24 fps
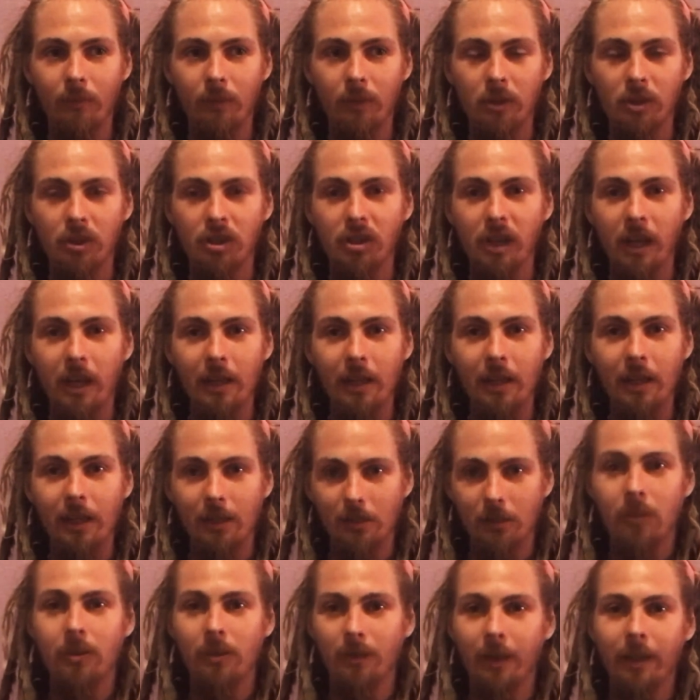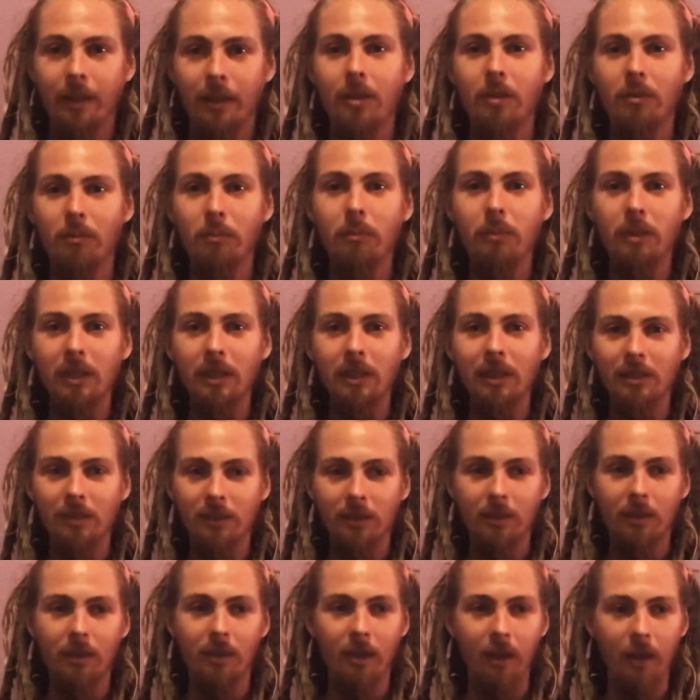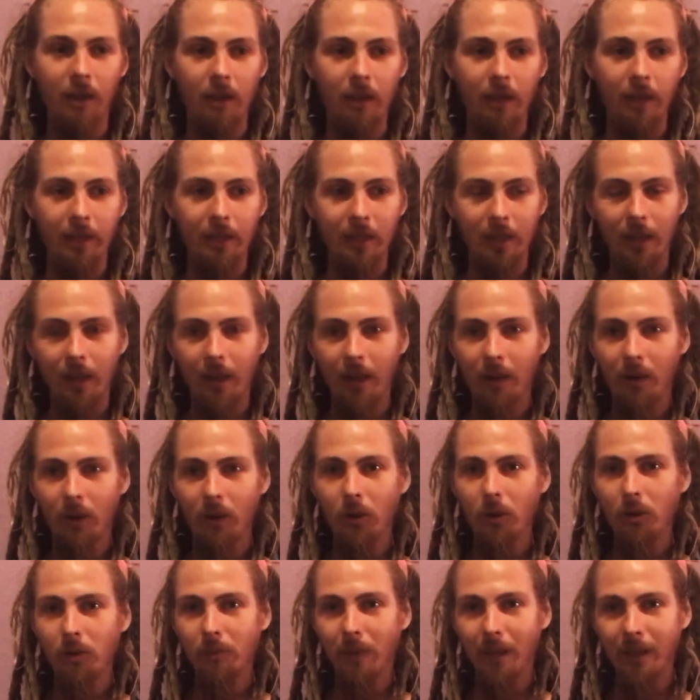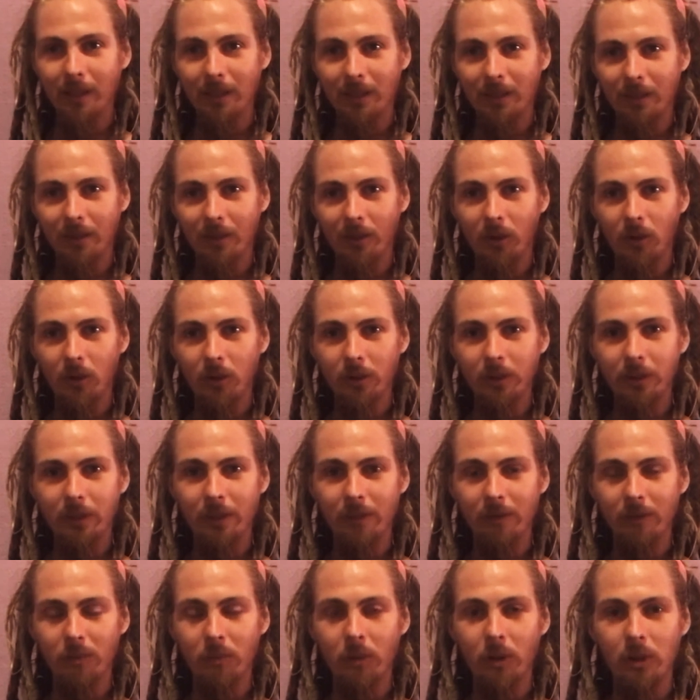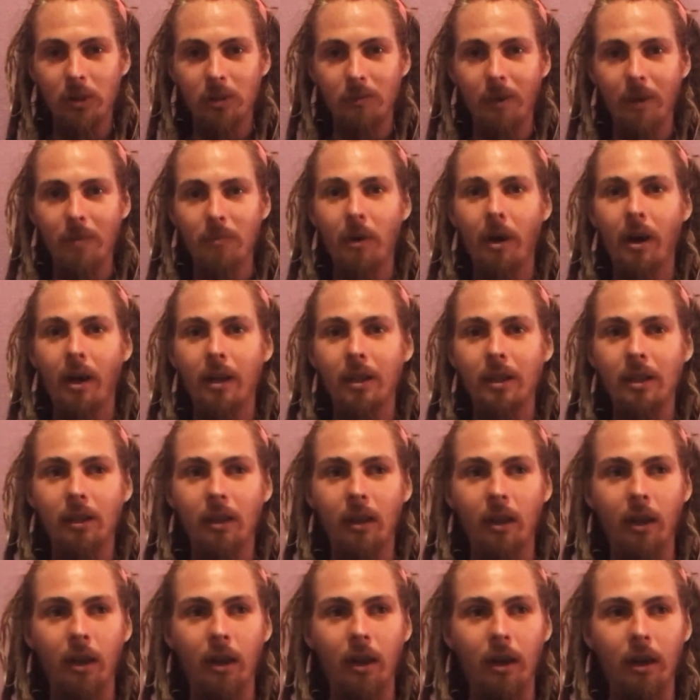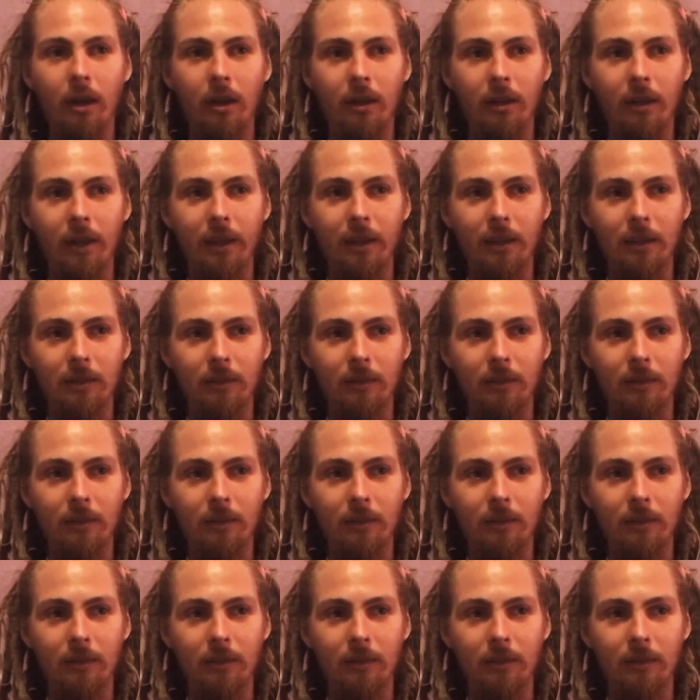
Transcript: shaking to like the beat, like all different parts of my body, like